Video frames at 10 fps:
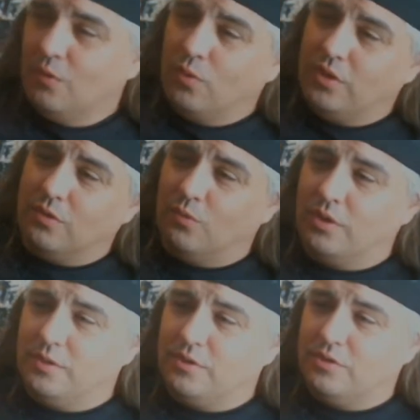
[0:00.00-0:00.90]
when
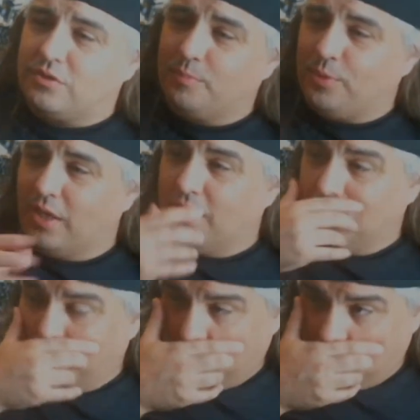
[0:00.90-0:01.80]
you used to play it,
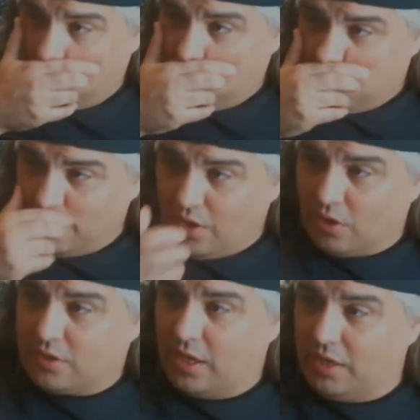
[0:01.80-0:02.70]
the
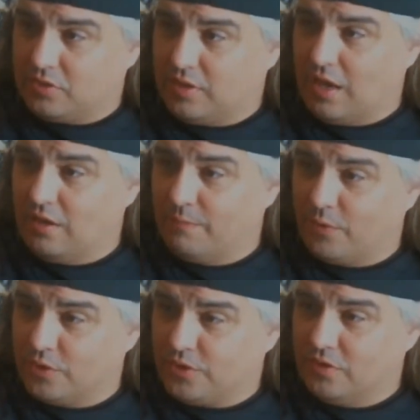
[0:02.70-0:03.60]
arcade stand-up
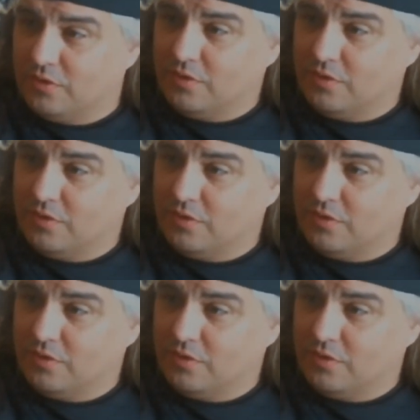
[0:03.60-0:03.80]
version,